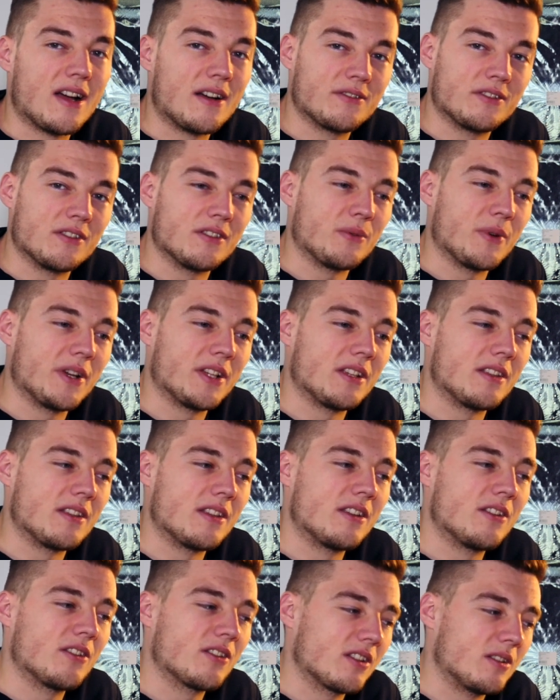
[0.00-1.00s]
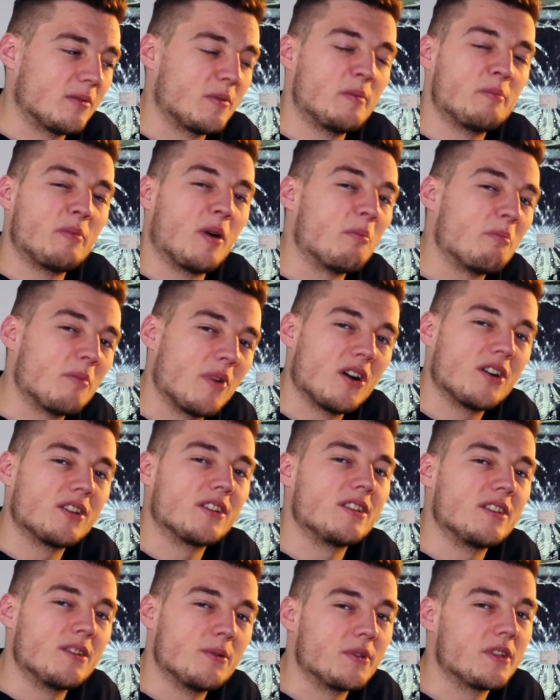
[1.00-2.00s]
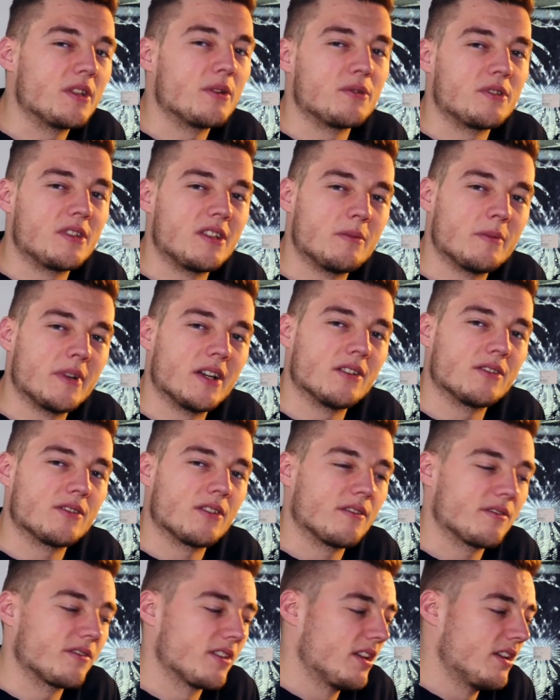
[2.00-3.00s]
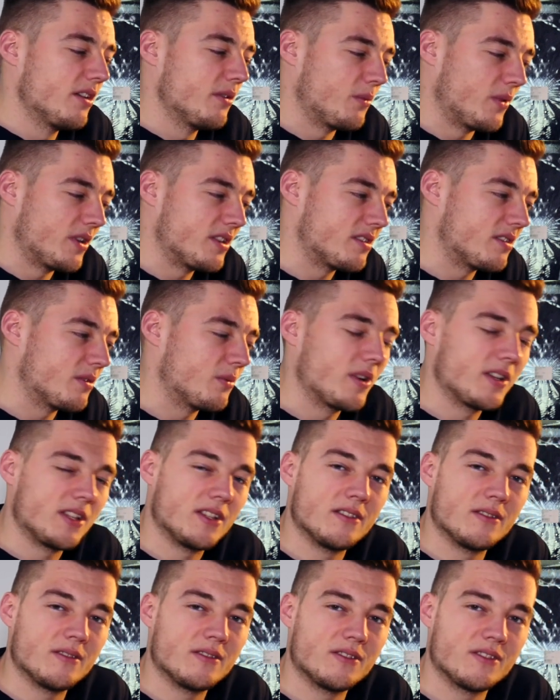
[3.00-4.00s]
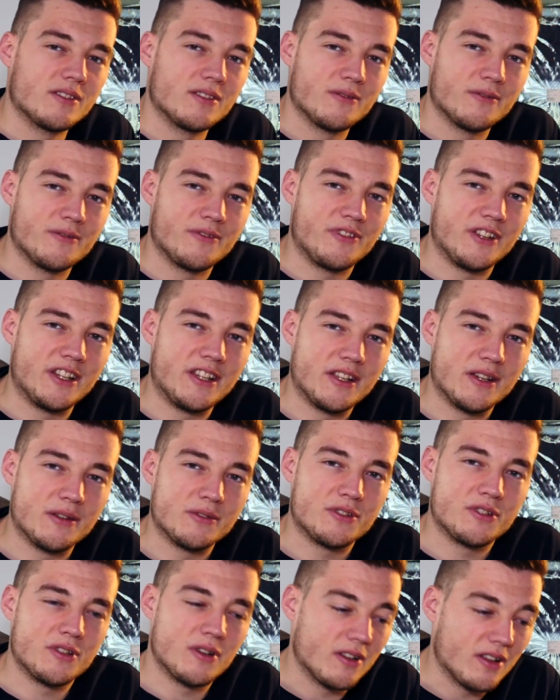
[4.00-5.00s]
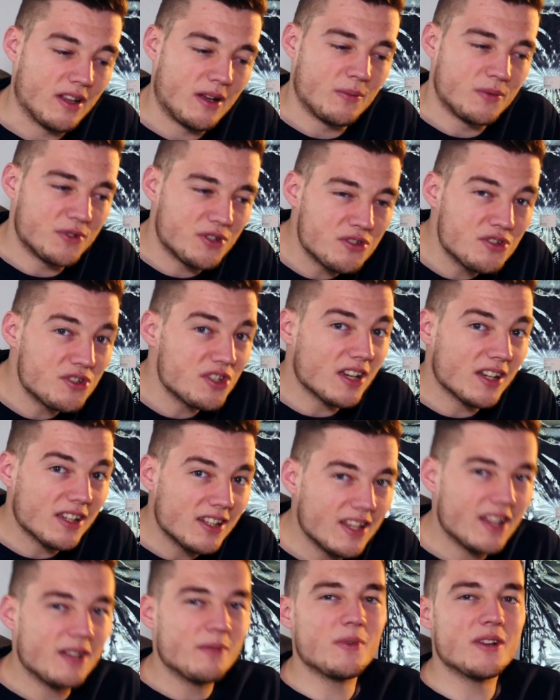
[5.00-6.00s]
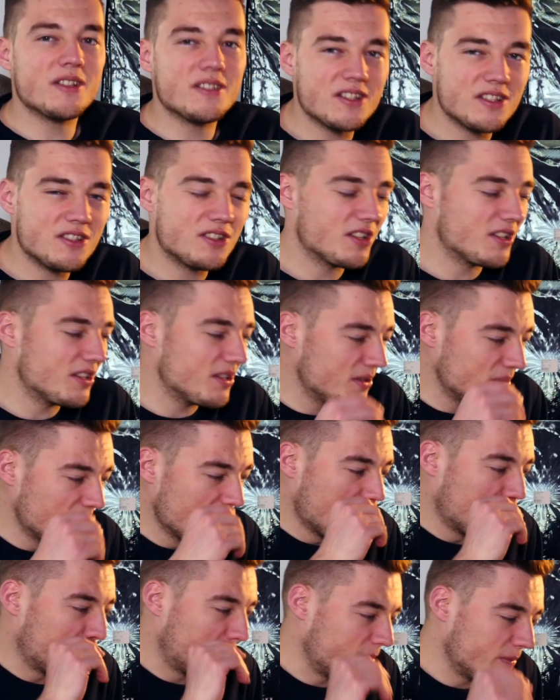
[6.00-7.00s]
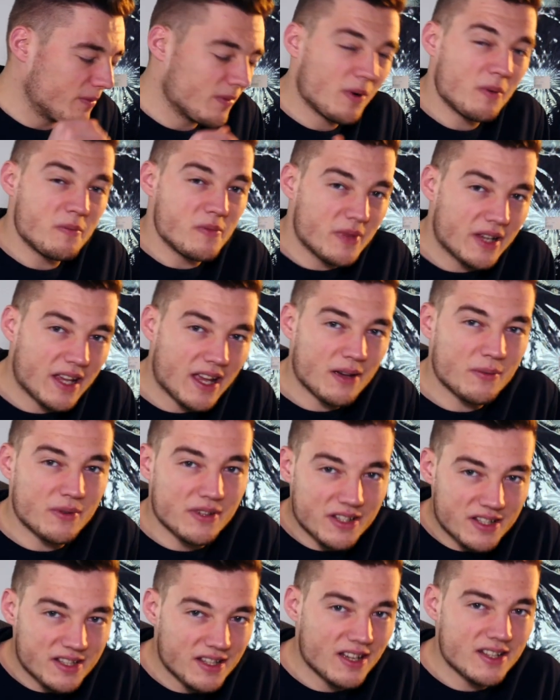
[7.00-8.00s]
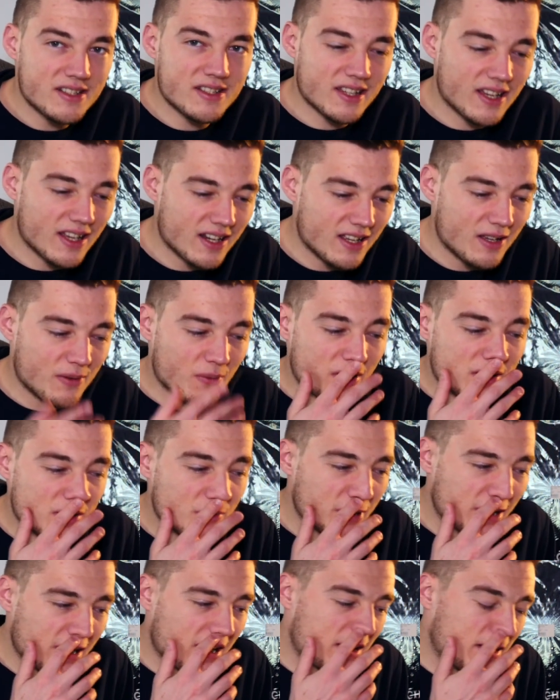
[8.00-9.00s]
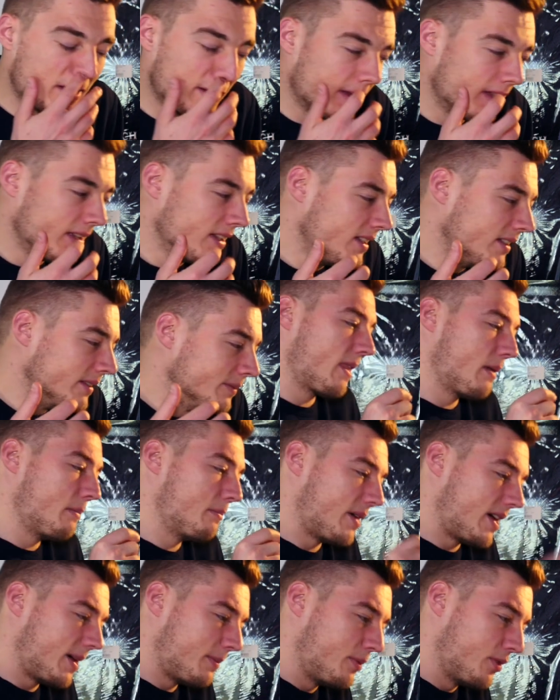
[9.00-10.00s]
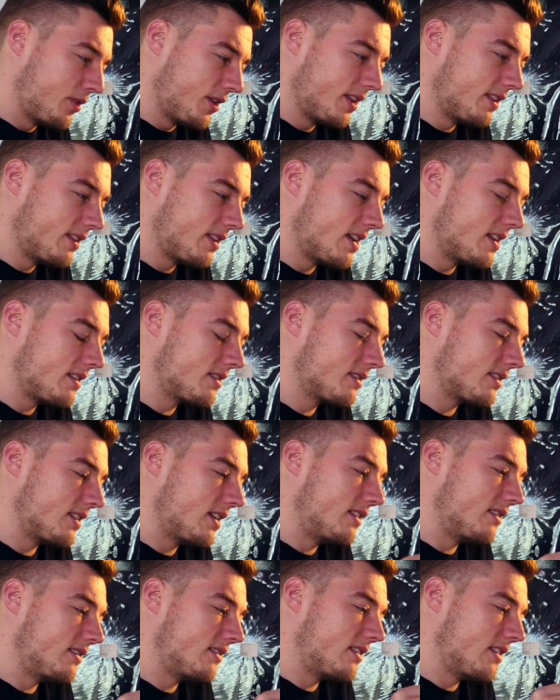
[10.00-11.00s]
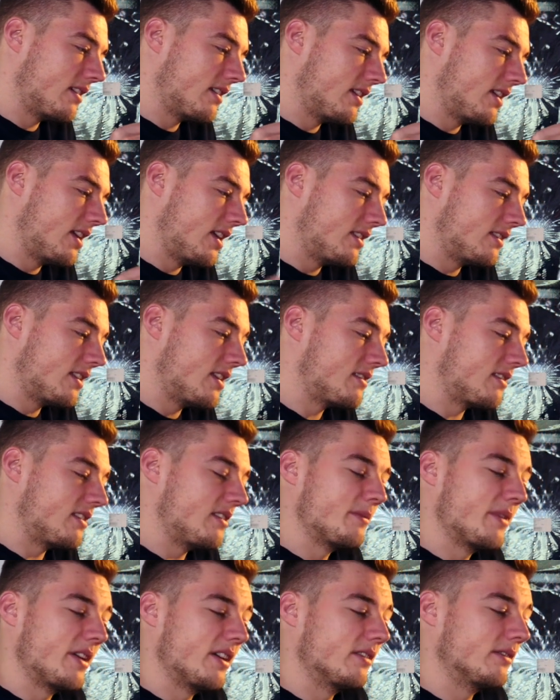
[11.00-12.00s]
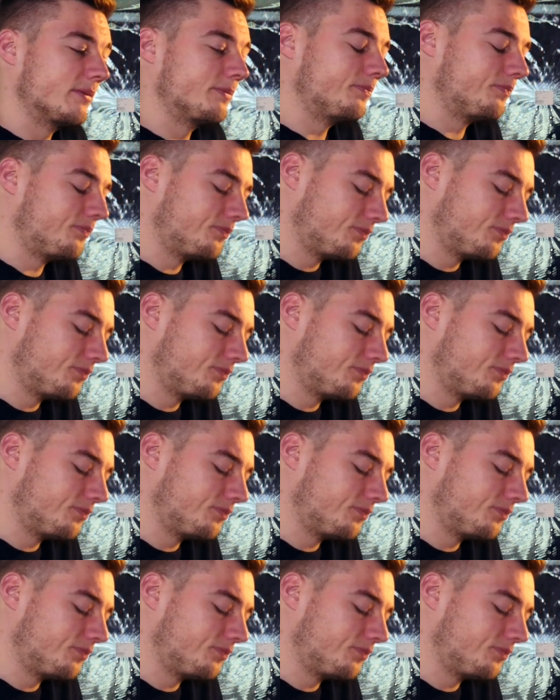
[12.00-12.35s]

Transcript: after the wedding, they're not going to be bombarding you with those emails of when's the wedding video, like we're just checking in, when's it due, when we're excited to get it, when do we get it. By putting this in this email